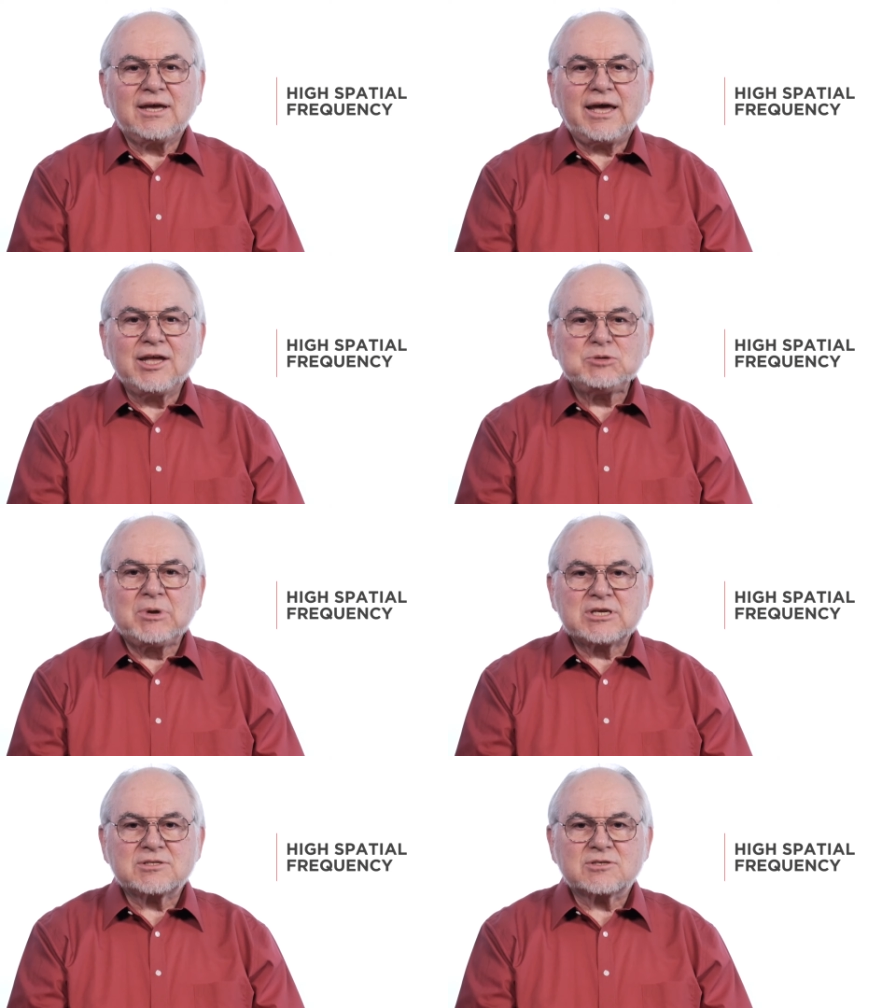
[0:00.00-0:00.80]

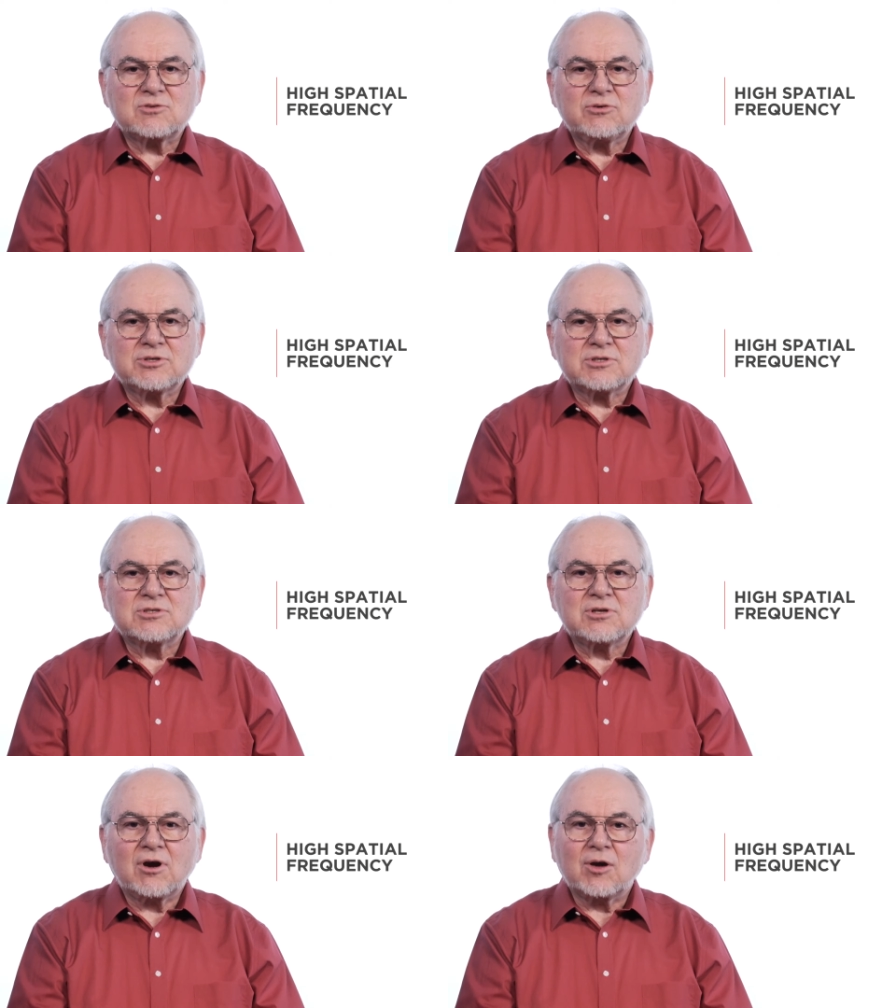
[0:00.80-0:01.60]
Edge-based
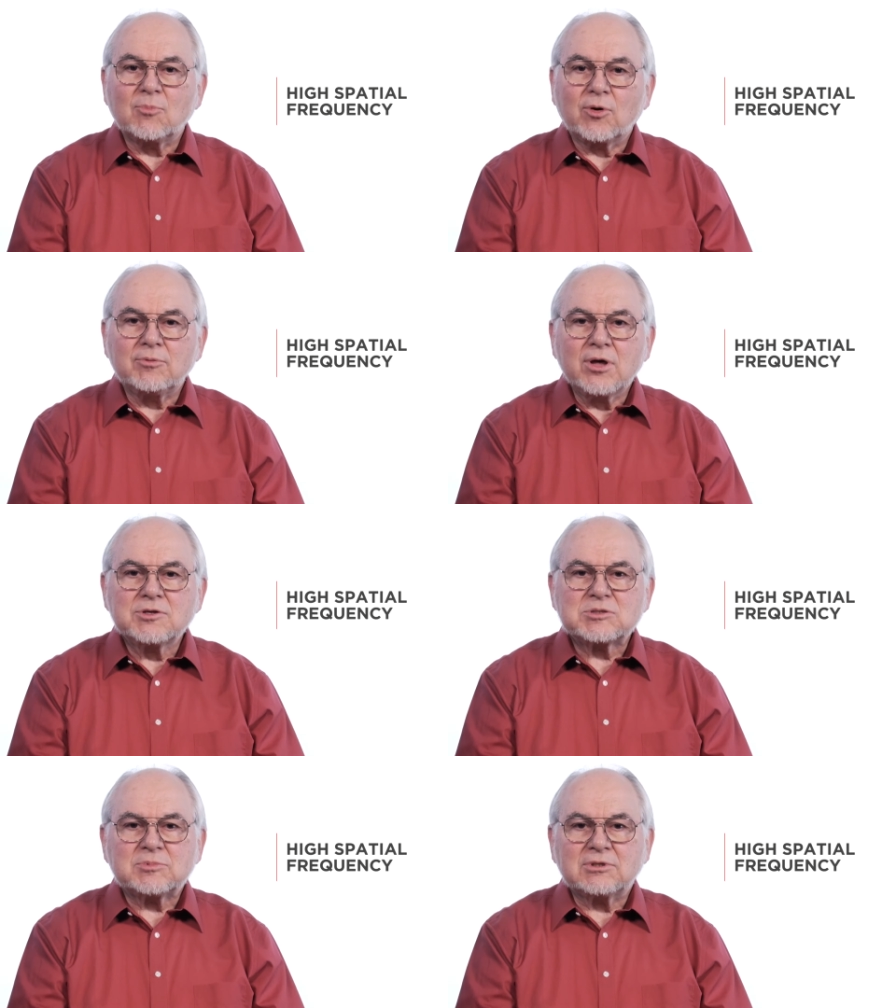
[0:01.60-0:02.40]
distortions are more
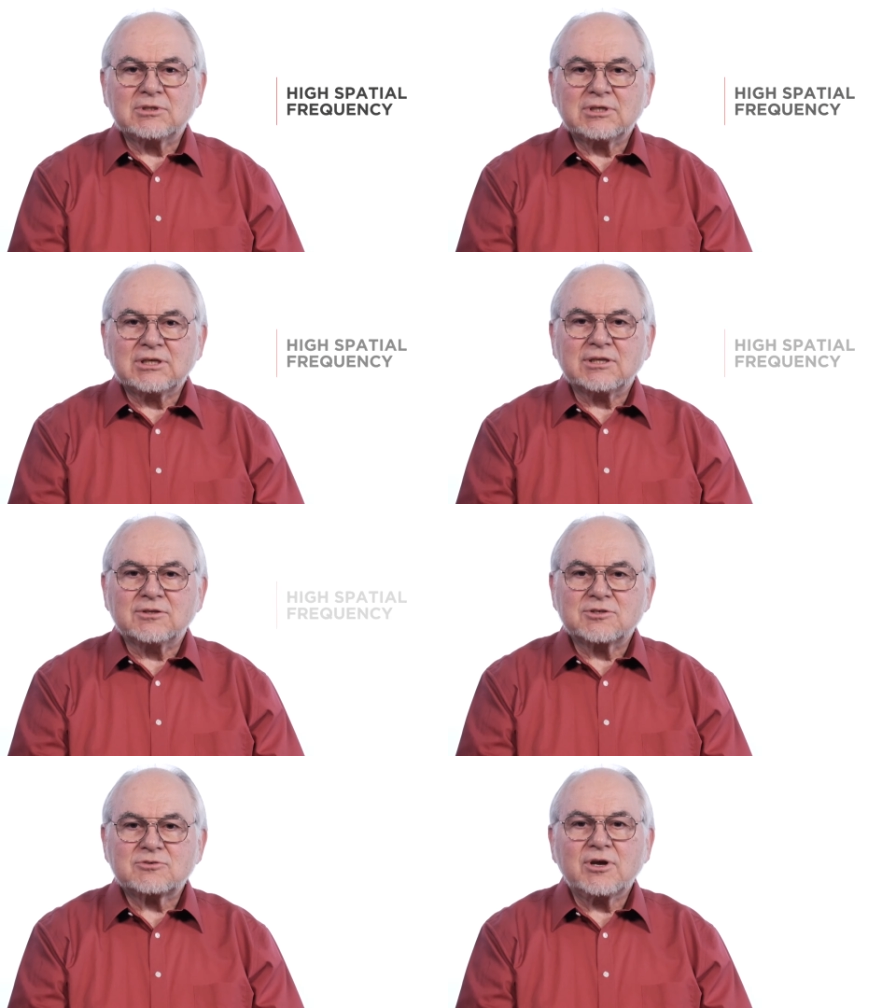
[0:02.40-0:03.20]
noticeable
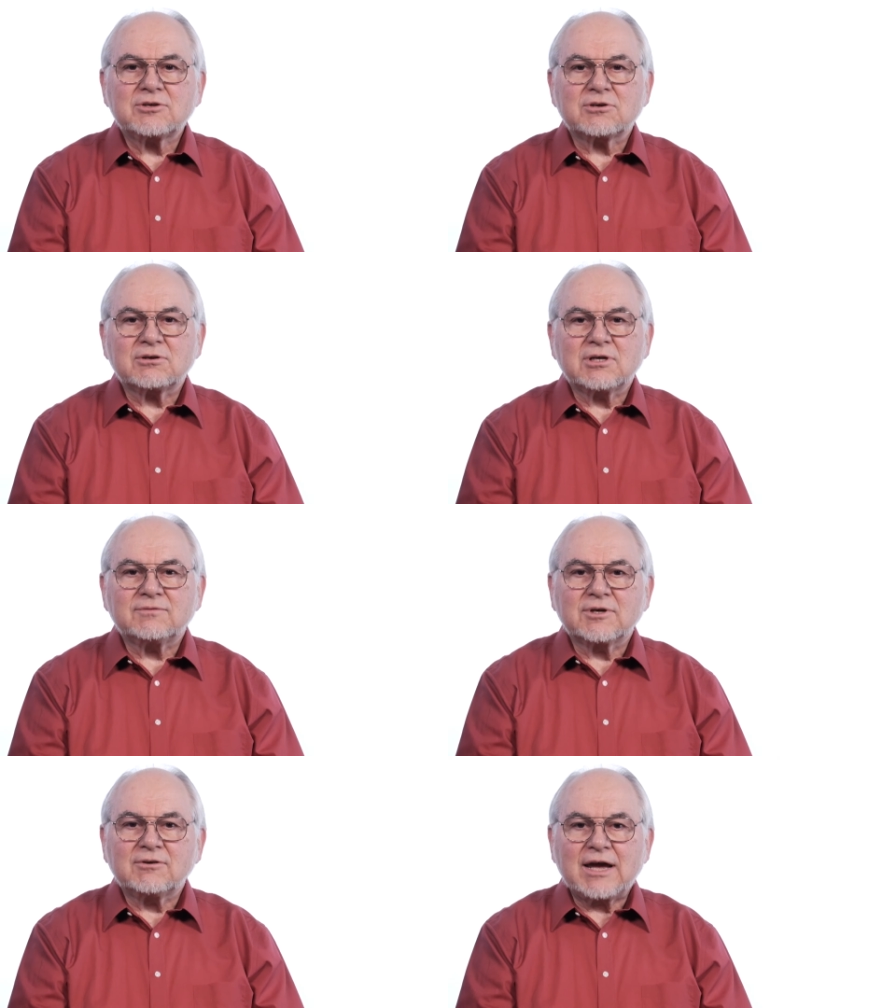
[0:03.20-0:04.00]
in the structure
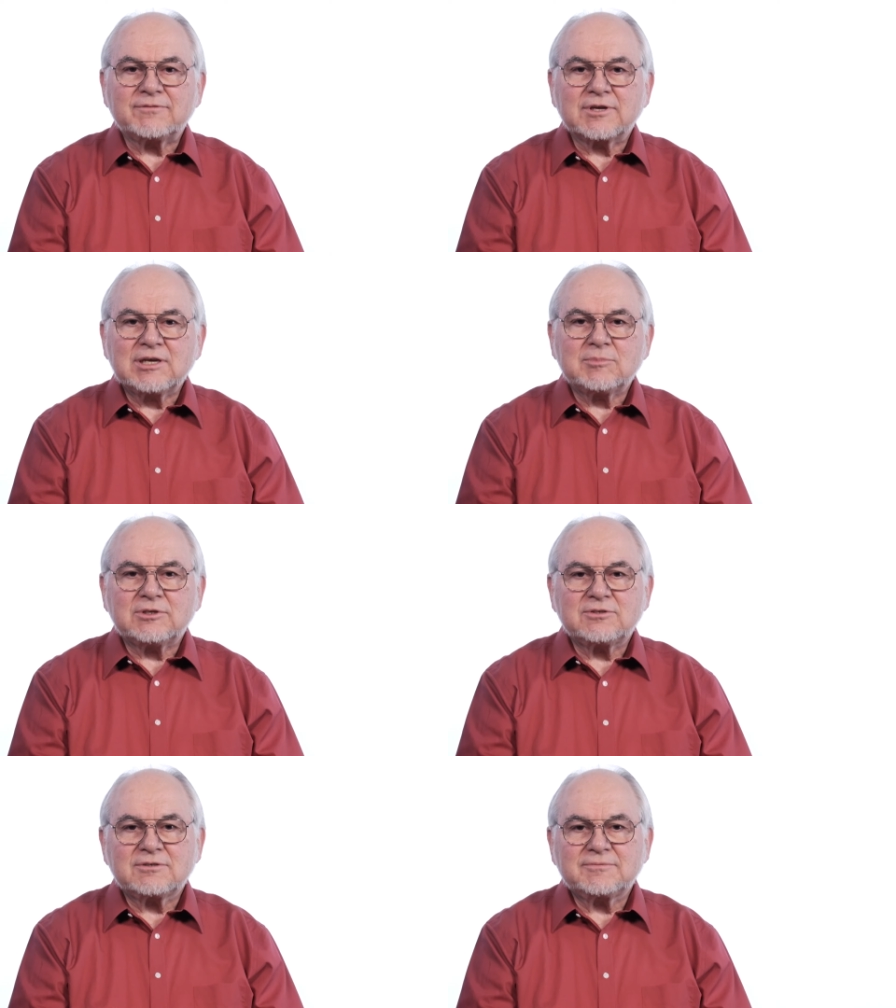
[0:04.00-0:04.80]
of a graphic
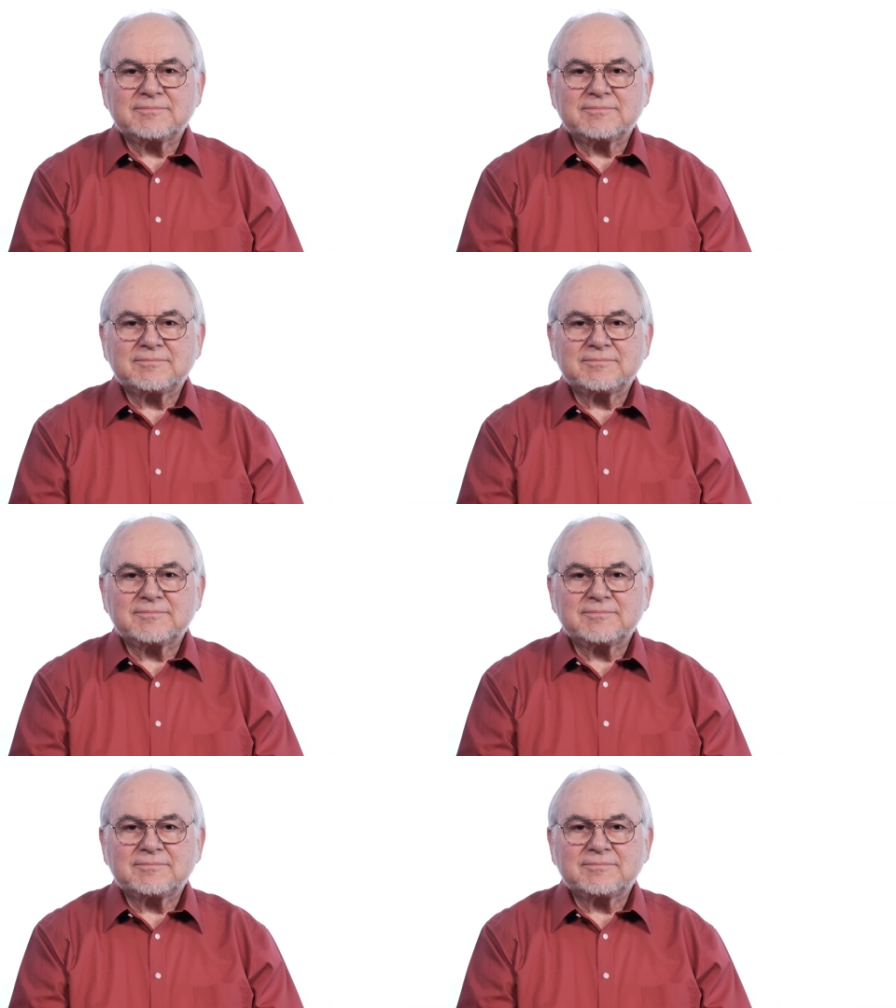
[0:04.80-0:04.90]
image.